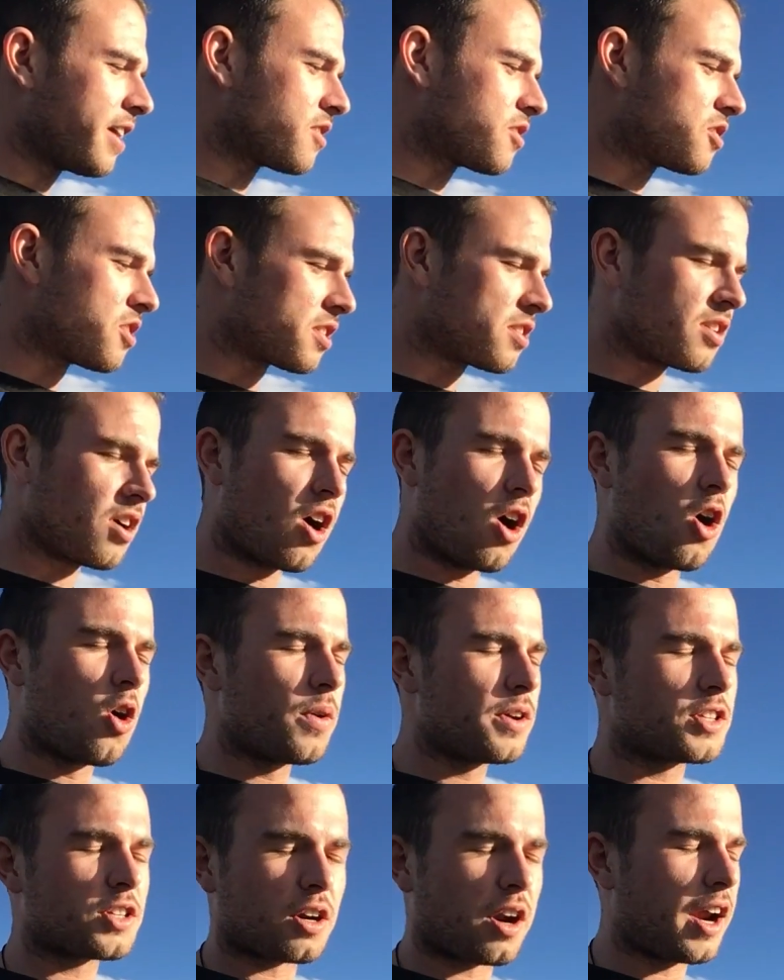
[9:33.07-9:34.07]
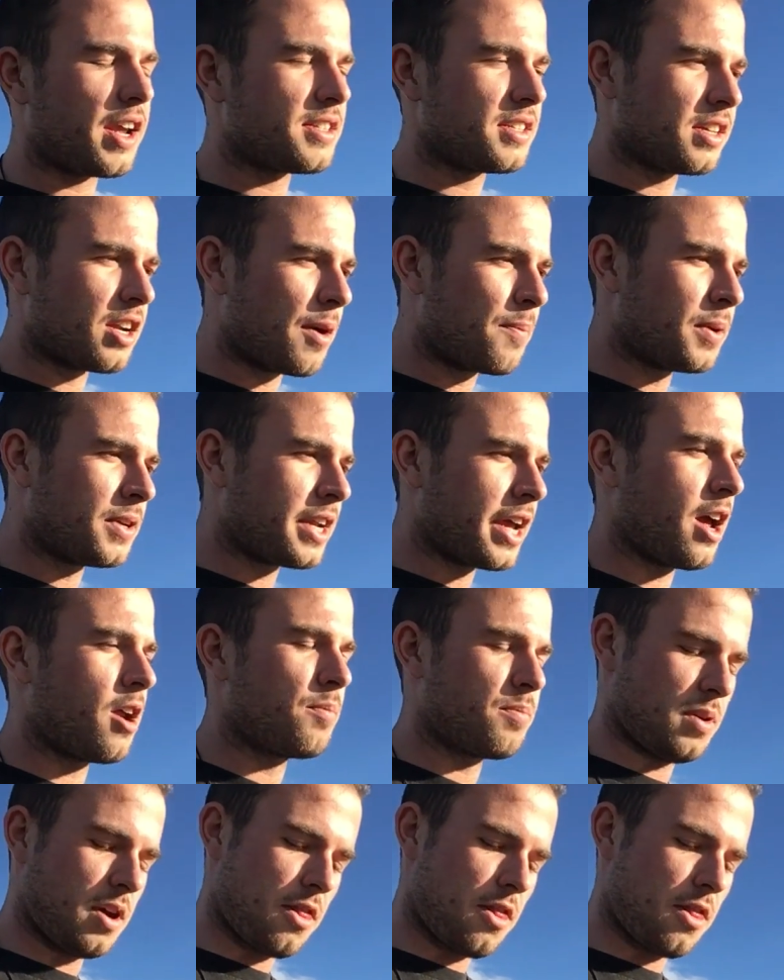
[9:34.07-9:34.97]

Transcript: It's just always crazy and up and down.